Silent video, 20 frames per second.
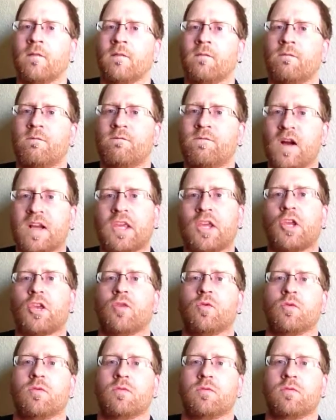Fuck
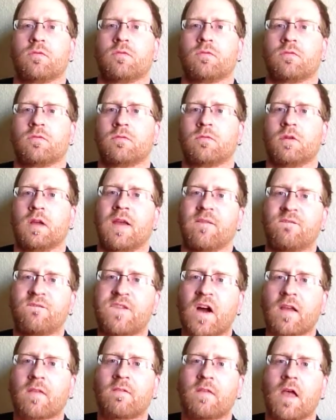you. And
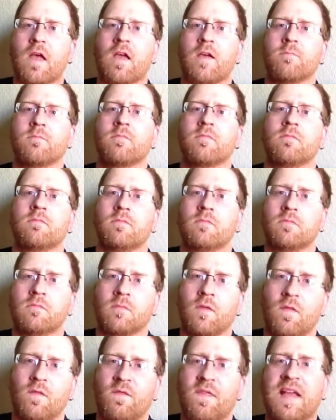fuck them.
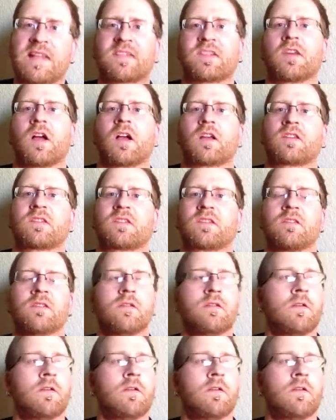That sucks.